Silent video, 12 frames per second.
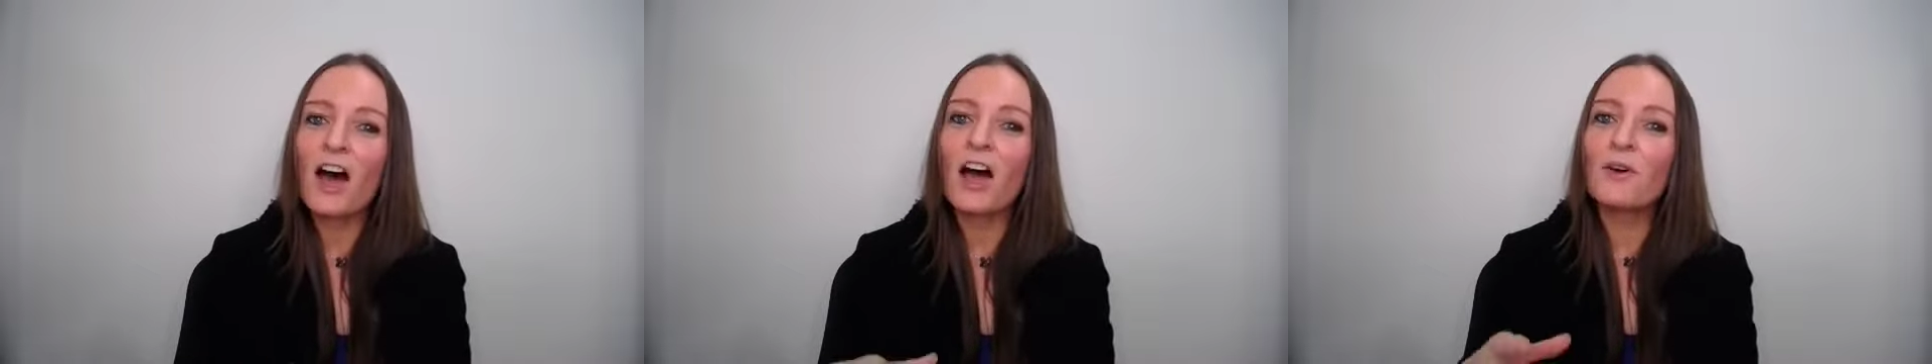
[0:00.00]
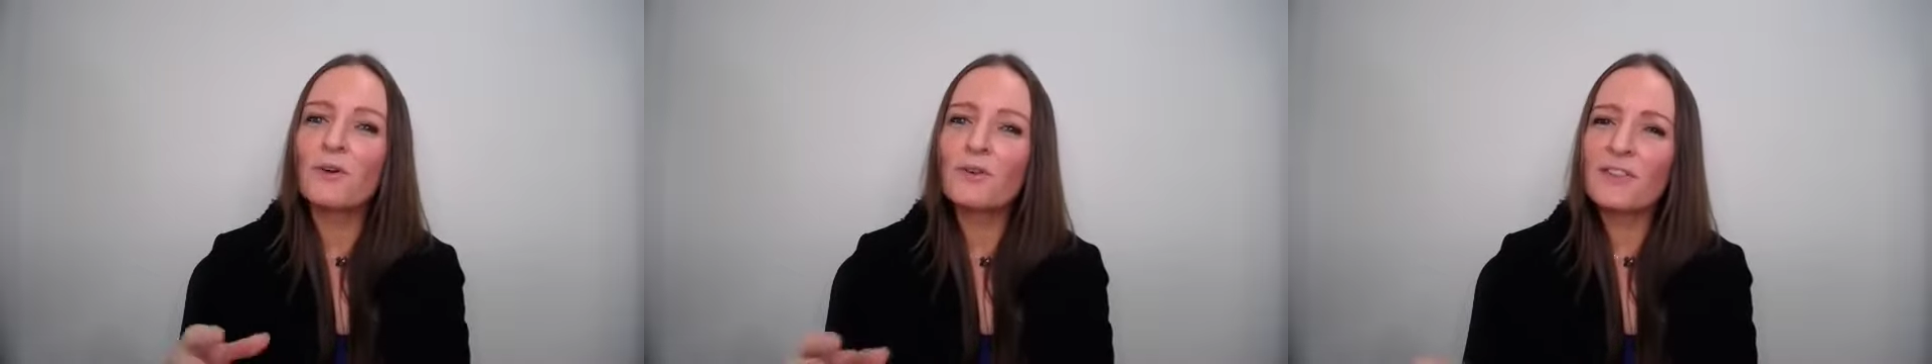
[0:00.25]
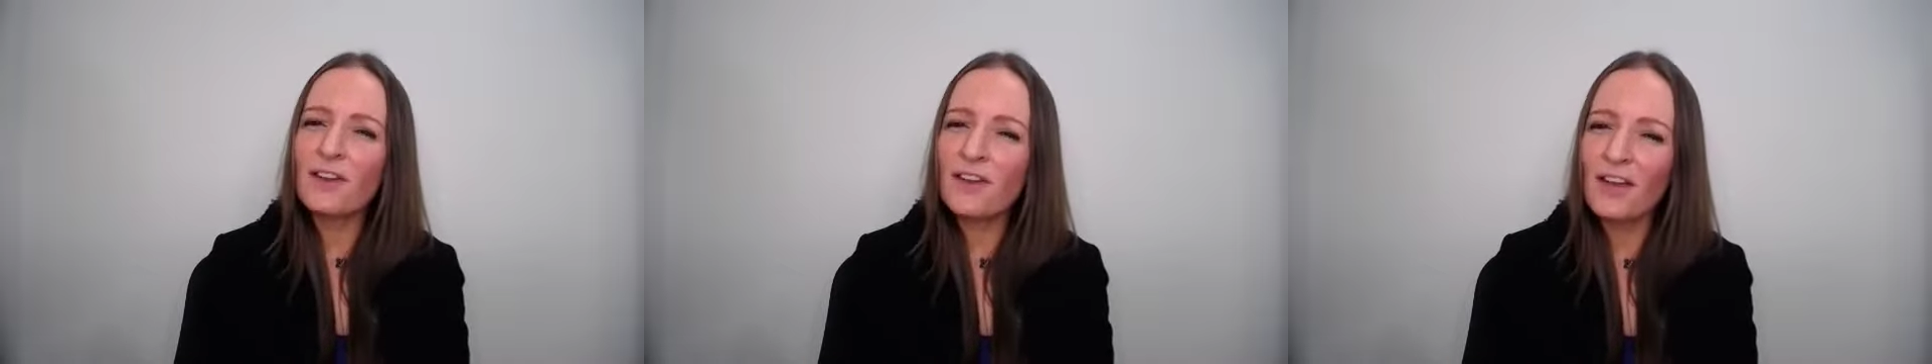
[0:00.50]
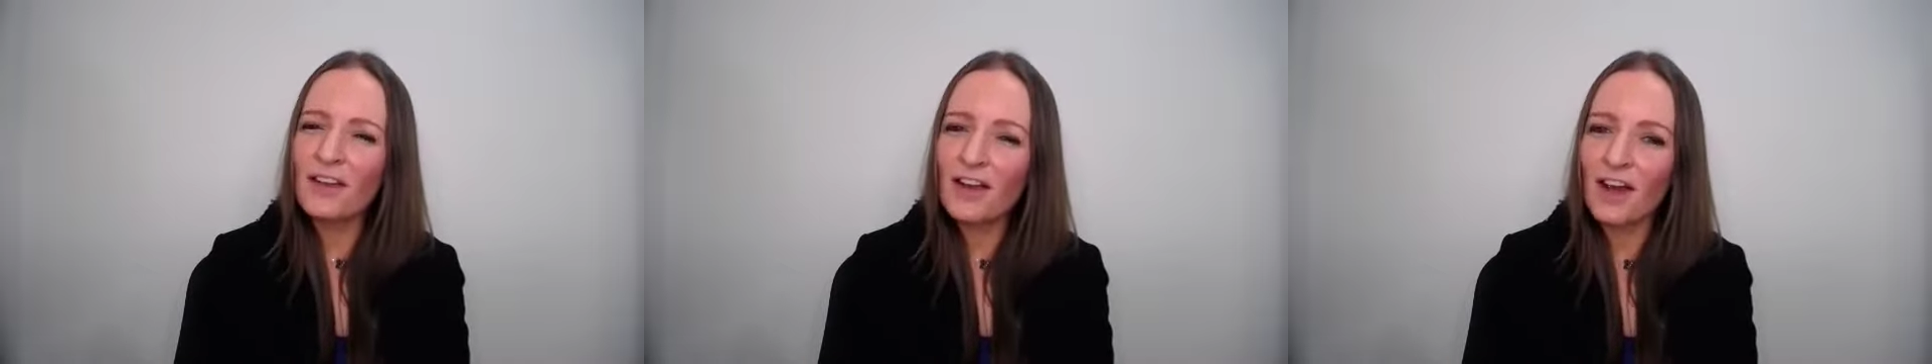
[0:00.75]
I also
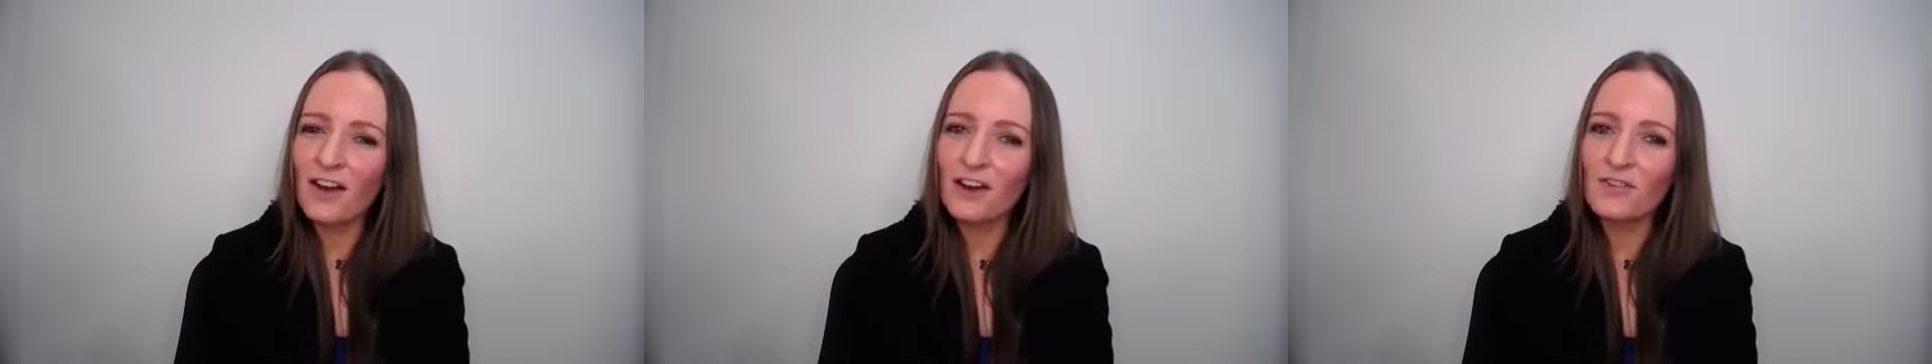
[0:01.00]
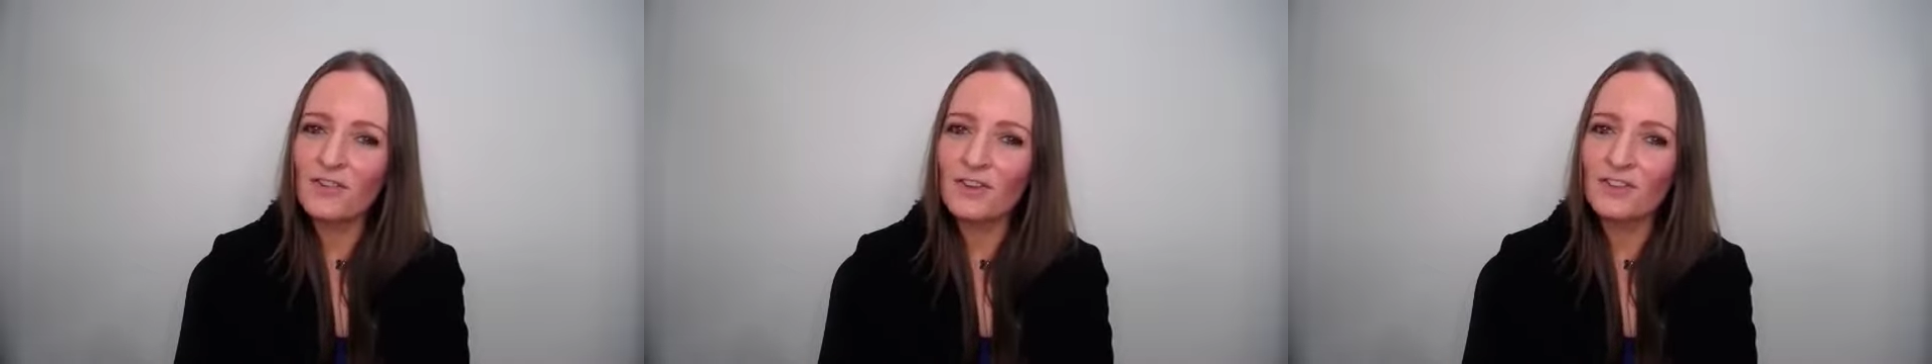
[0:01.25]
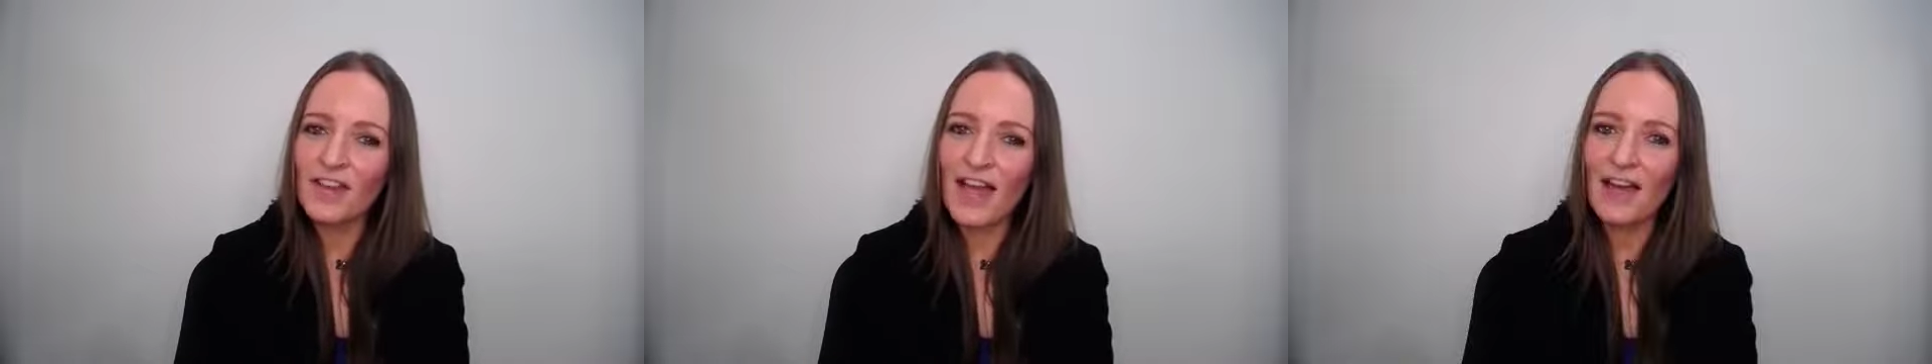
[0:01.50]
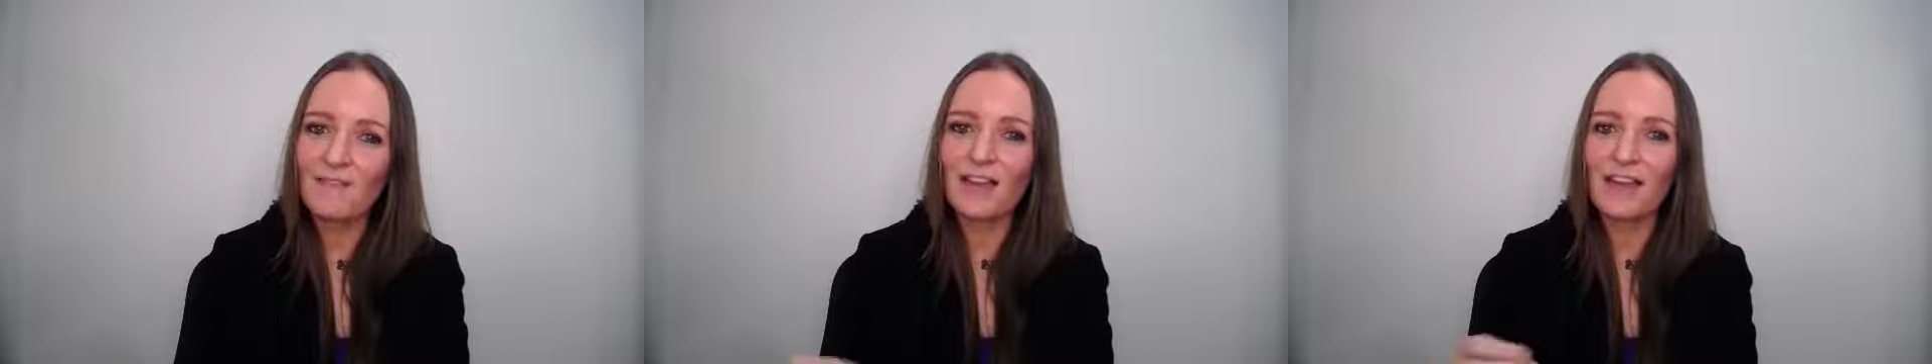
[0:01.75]
encourage you to
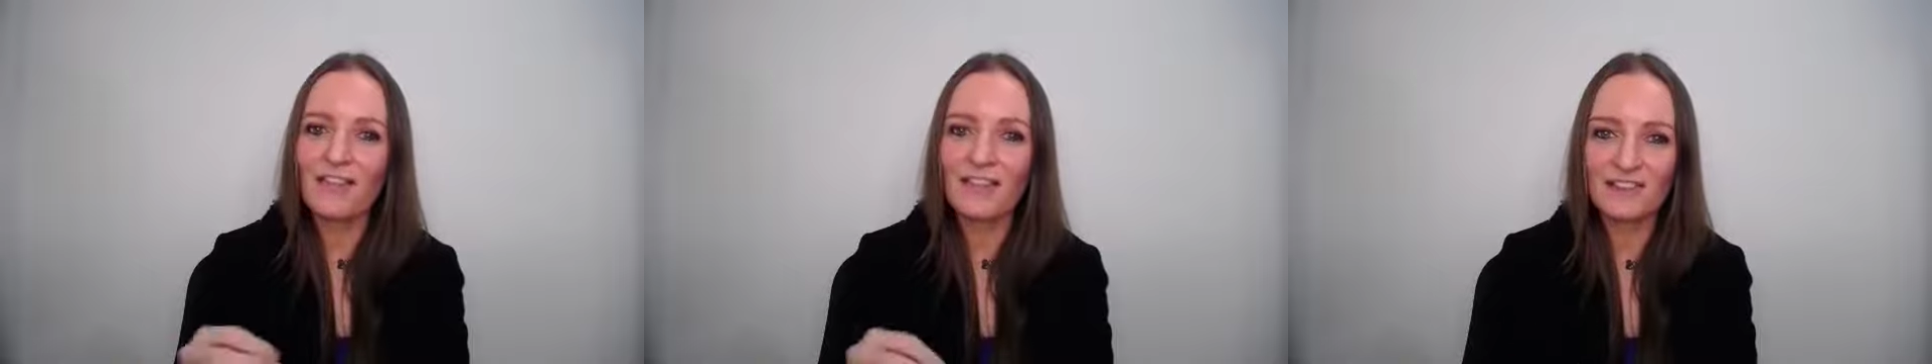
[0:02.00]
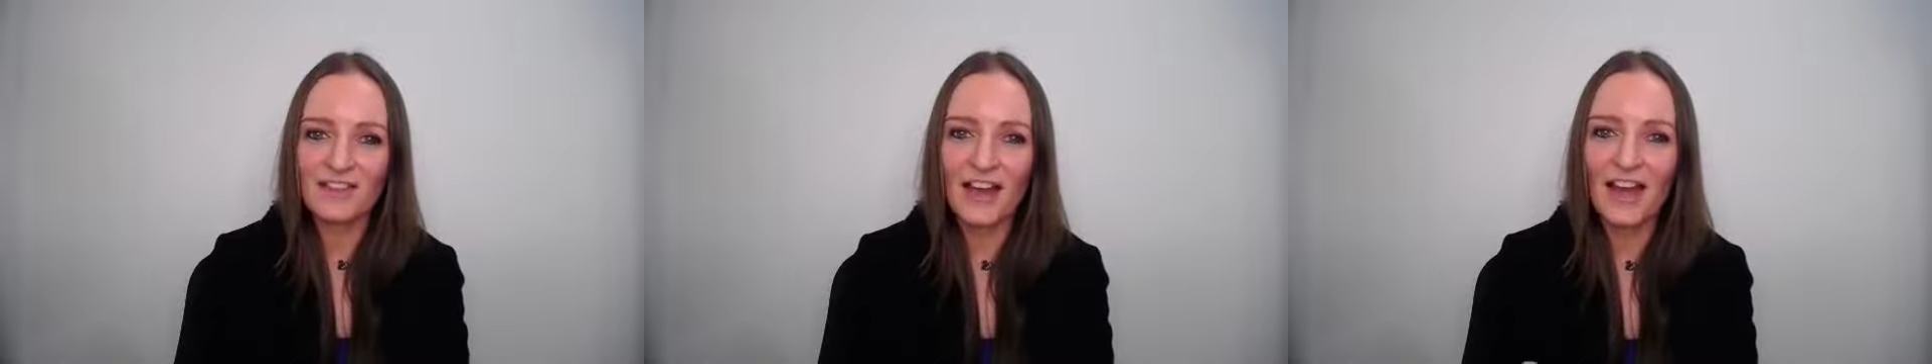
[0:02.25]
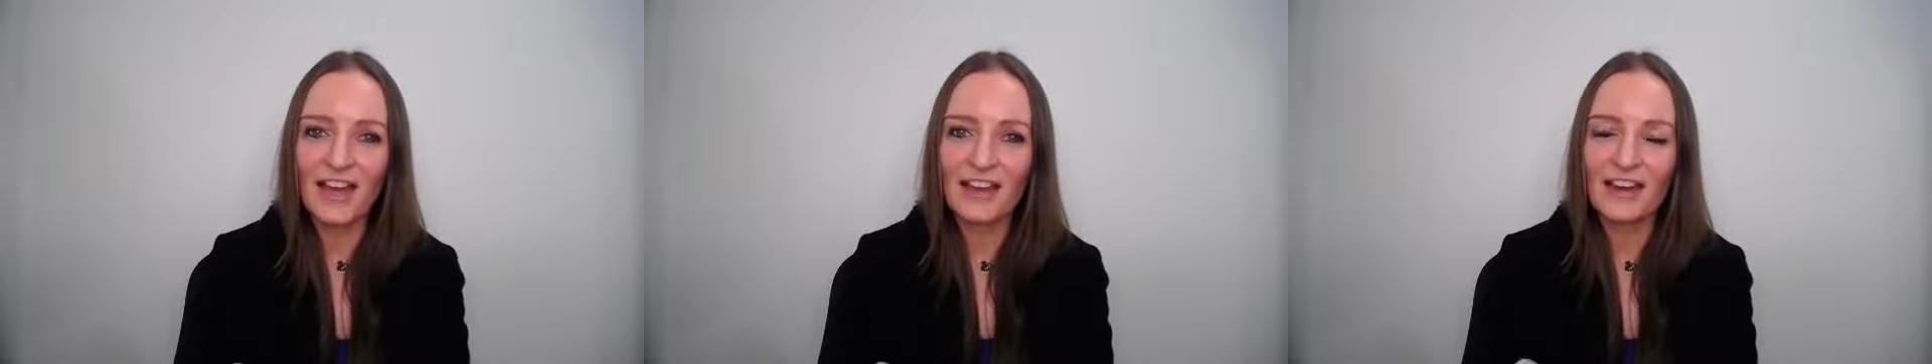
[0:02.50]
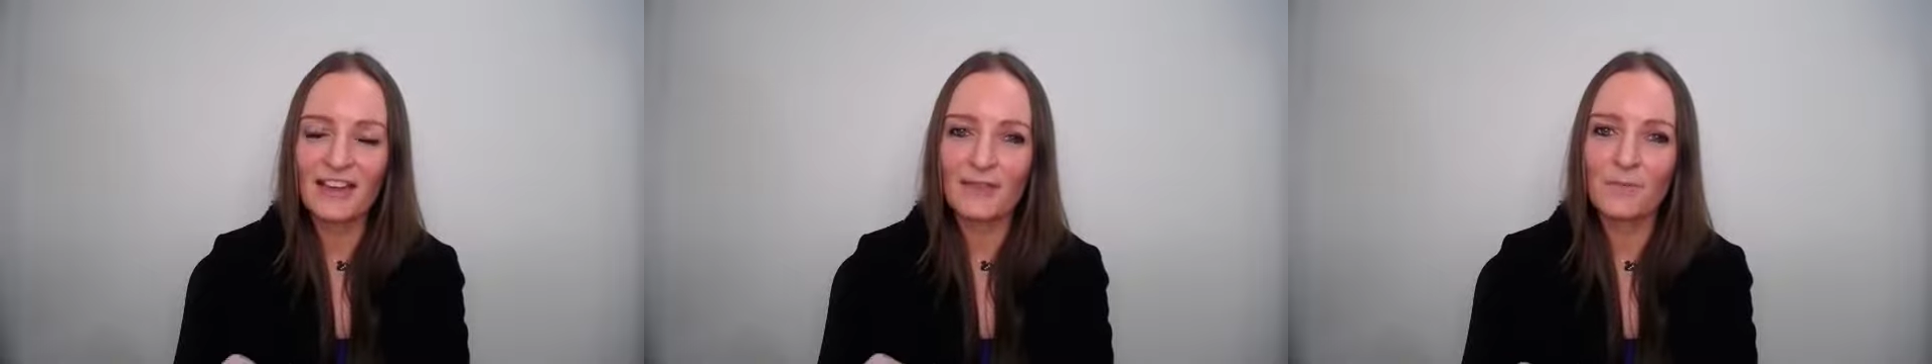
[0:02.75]
have it in the
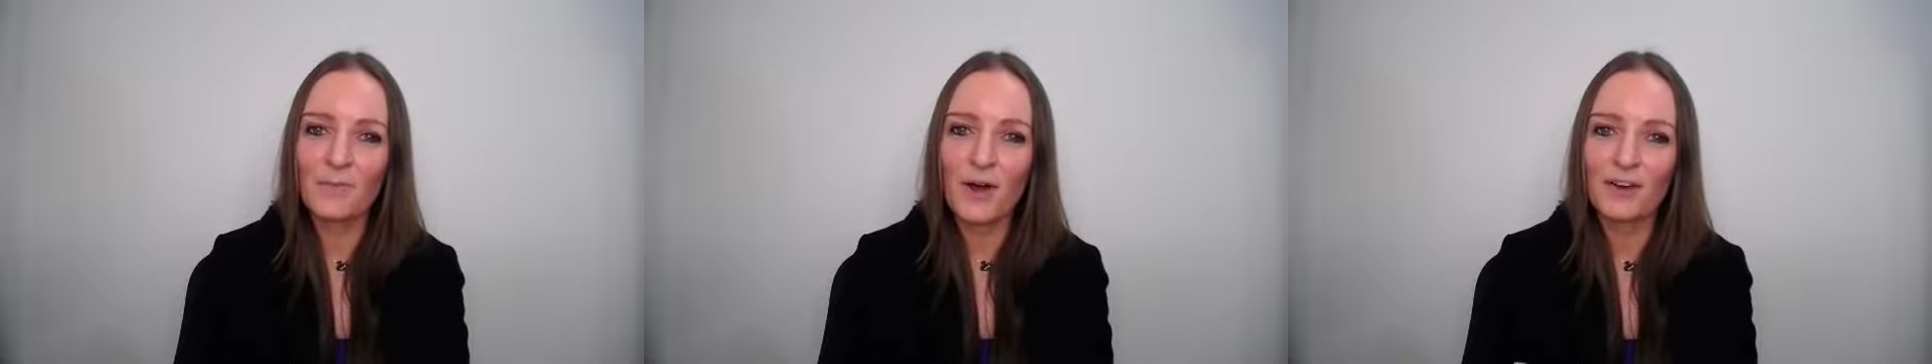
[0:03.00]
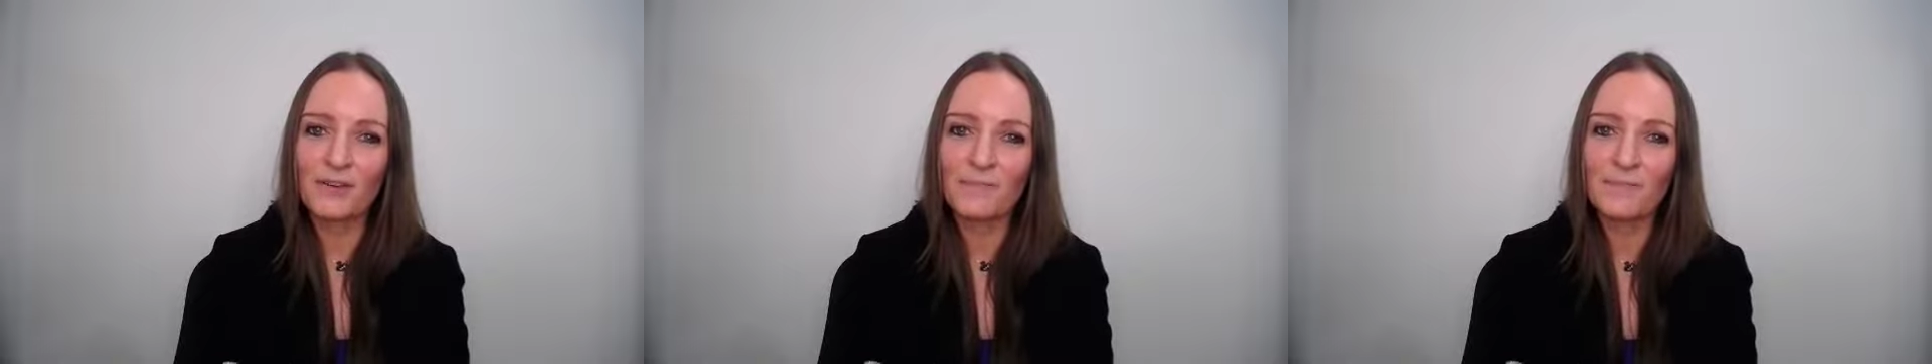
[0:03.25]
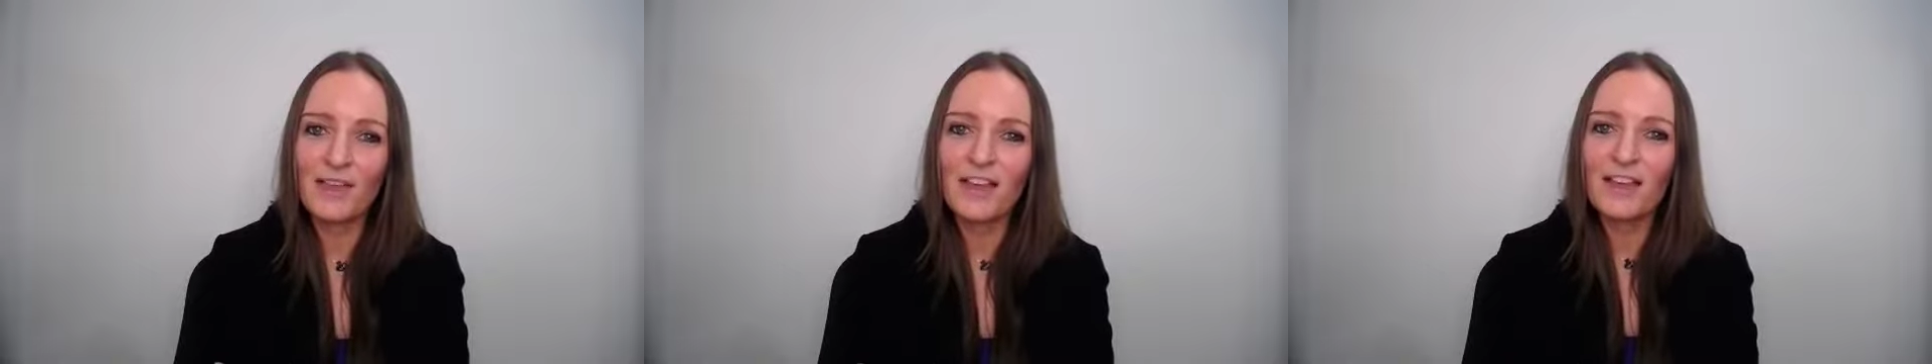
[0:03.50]
diet as well.